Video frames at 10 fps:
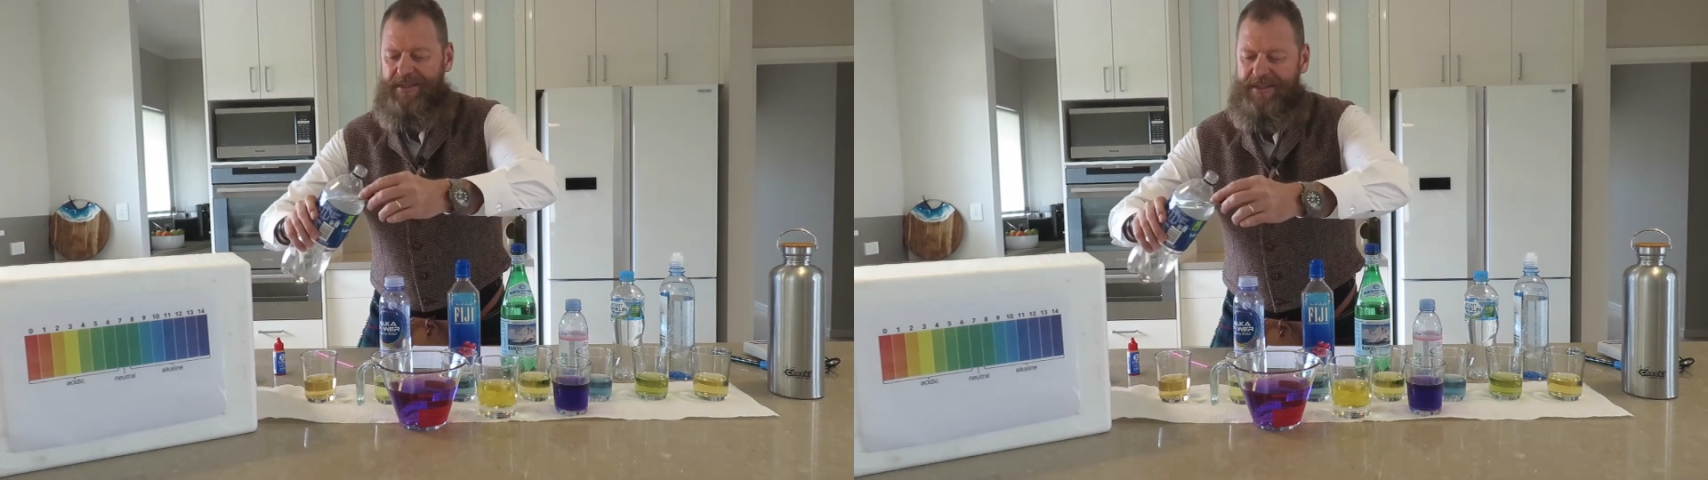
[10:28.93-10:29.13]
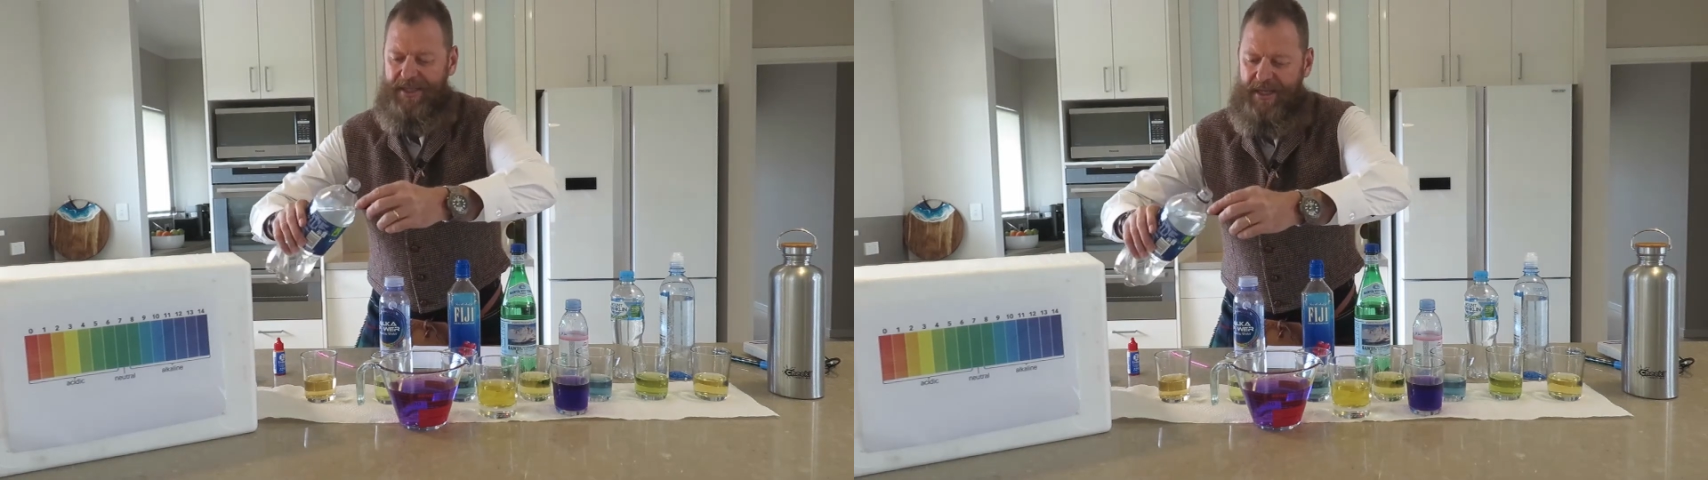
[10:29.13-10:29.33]

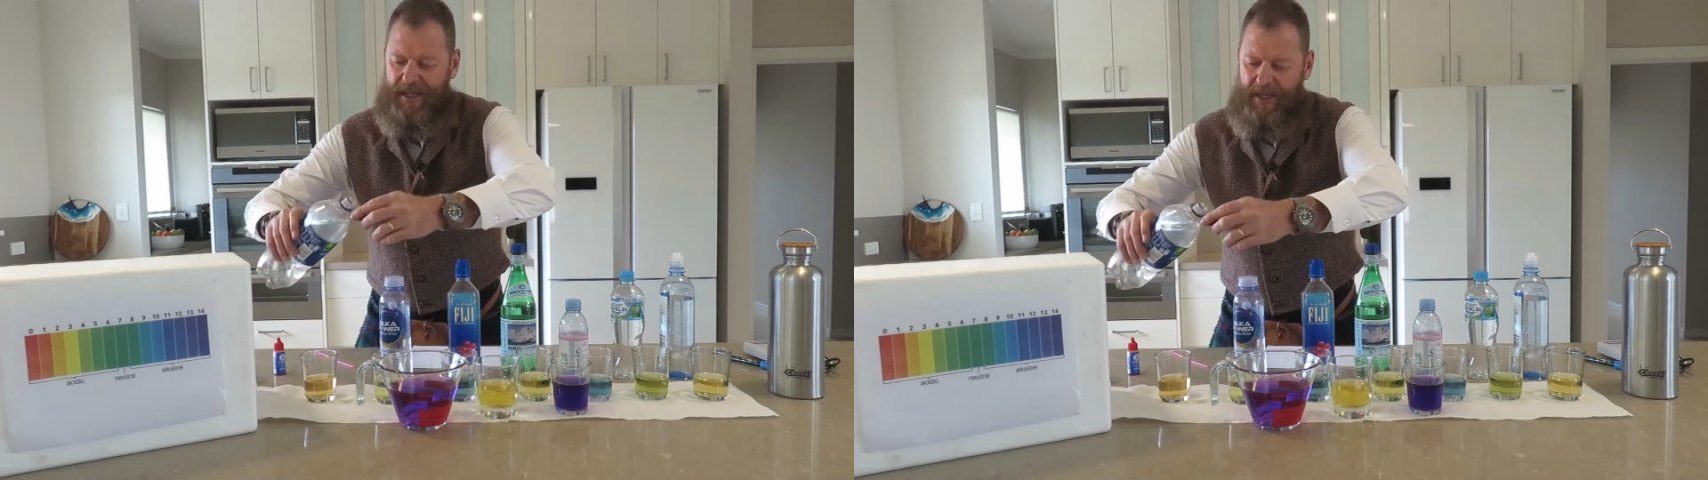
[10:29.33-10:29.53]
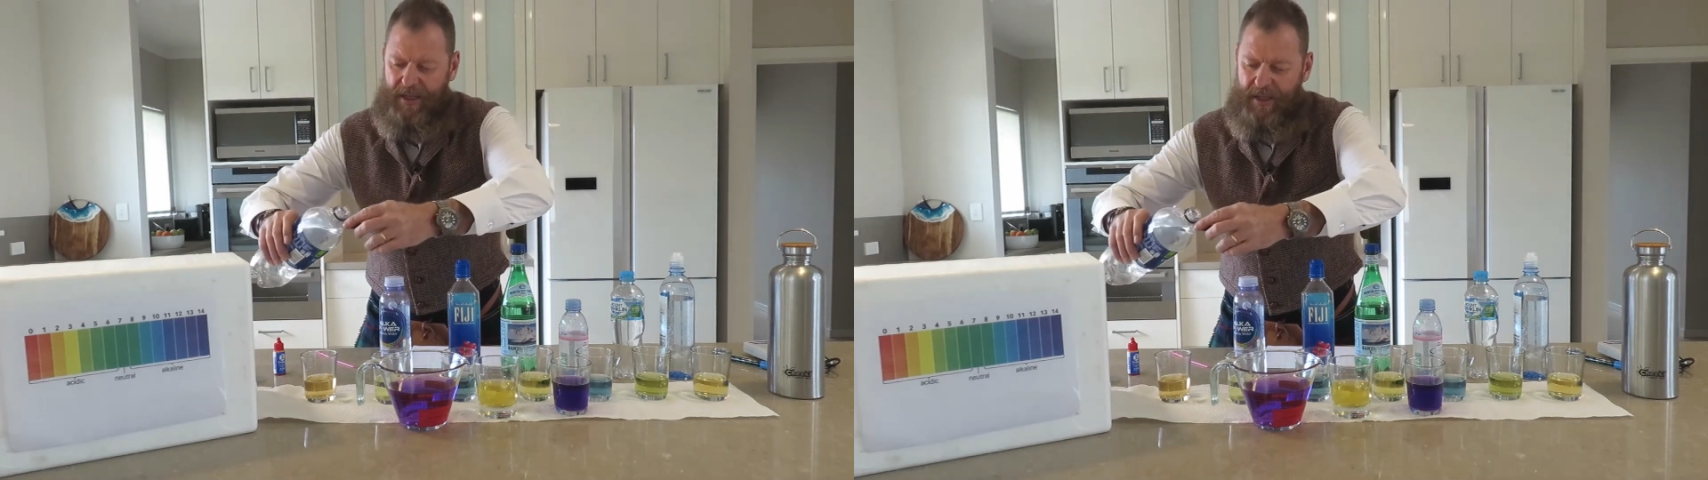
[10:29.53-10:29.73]

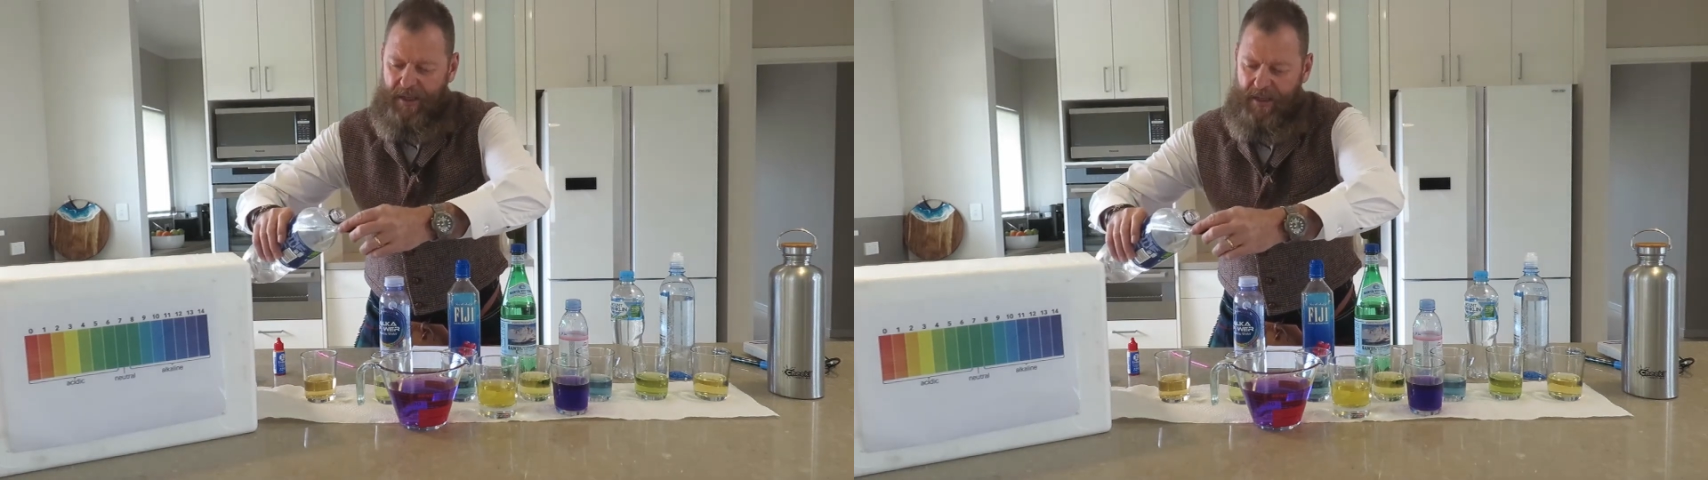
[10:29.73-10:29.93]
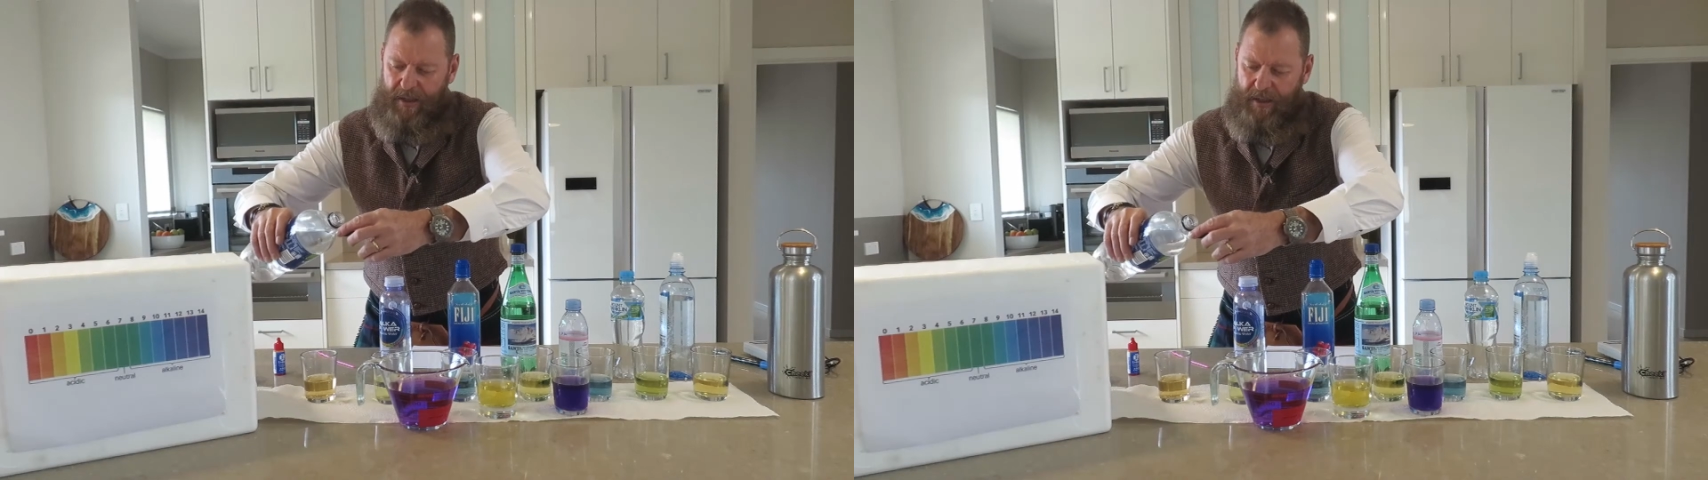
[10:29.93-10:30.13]
acidic